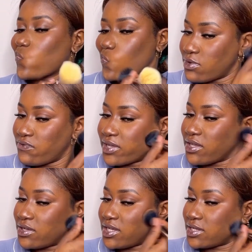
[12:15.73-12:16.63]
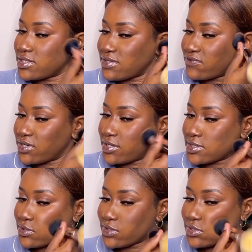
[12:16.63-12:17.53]
Don't forget your ears if your ears
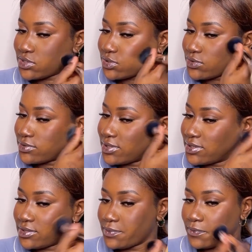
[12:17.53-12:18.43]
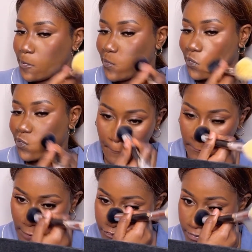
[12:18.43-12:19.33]
are going to show.
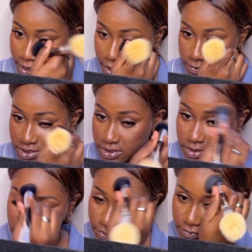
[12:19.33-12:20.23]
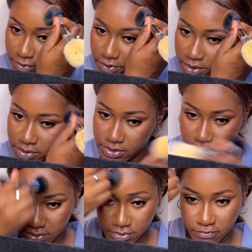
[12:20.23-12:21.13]
If you make any mistakes, don't worry, you're just
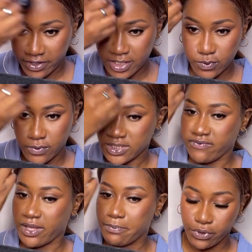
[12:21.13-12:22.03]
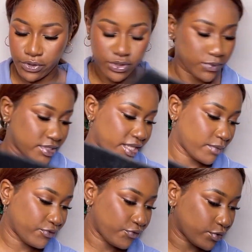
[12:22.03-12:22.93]
going to go right with whatever product was there
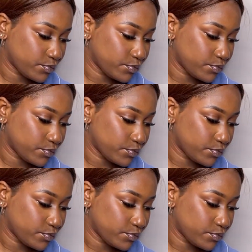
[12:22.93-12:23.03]
before.